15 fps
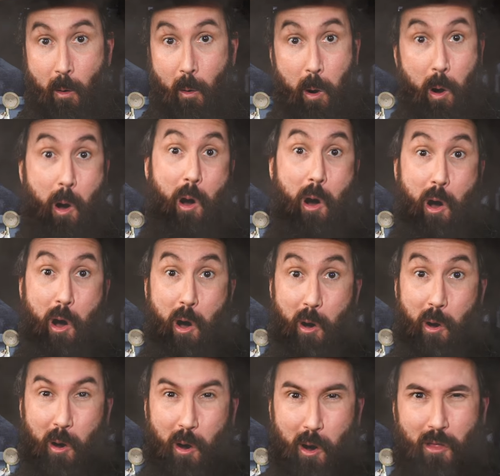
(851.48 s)

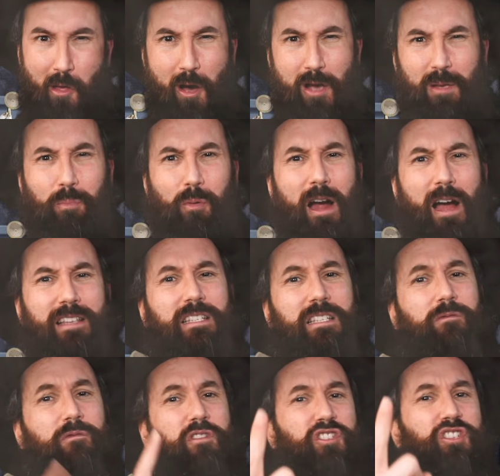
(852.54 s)
Whoa, all those prizes
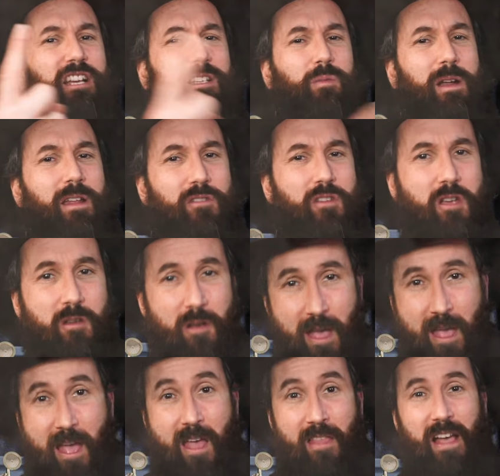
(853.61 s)
for just one of you?
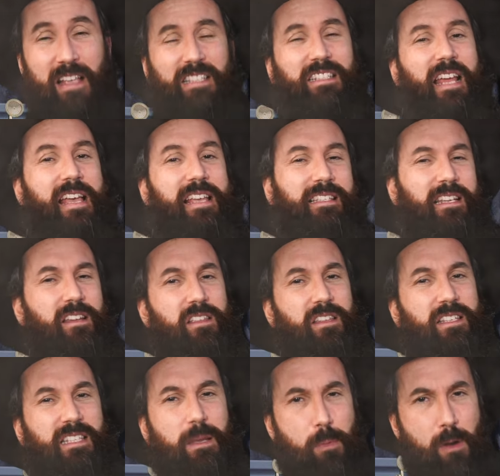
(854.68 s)
That's tastier than
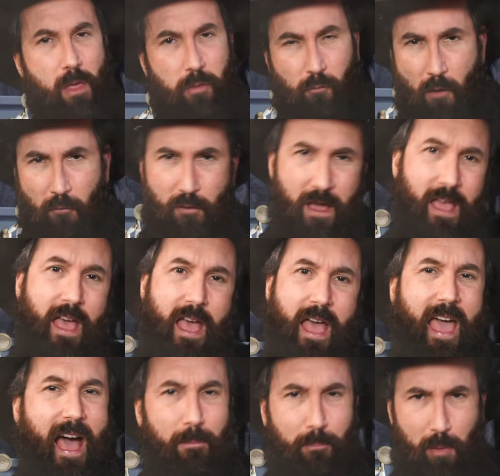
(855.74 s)
sipping a frothy
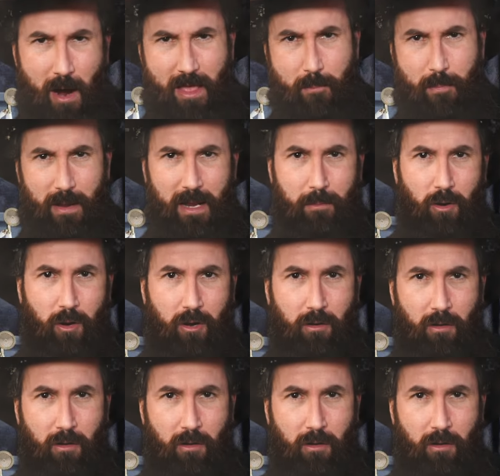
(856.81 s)
out by the Billabong.